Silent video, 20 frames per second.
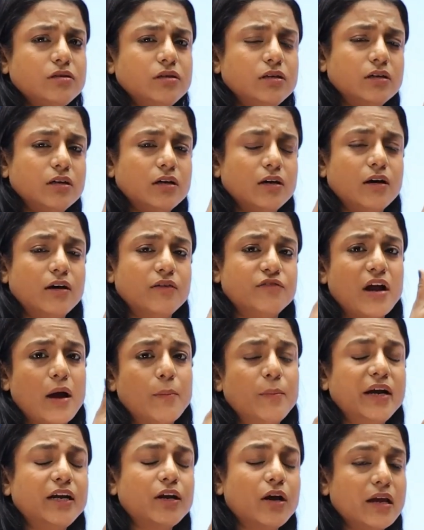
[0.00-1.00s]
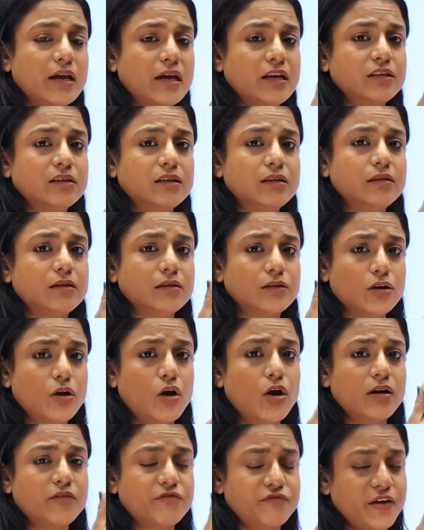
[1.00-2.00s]
rub it in
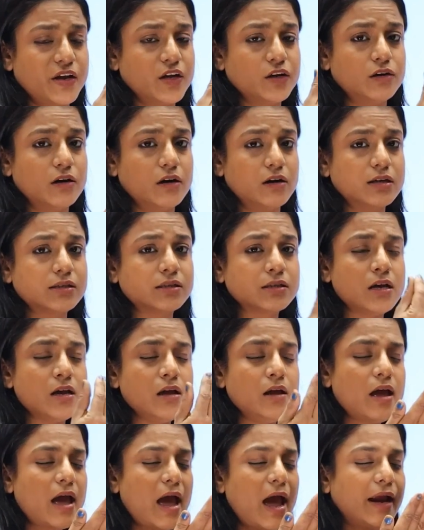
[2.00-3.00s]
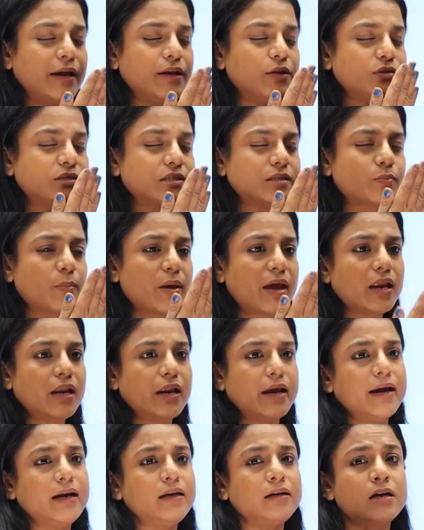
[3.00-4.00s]
your fingers and you smell
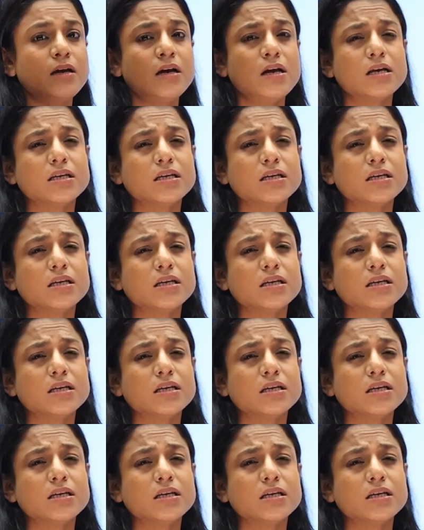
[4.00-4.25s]
it,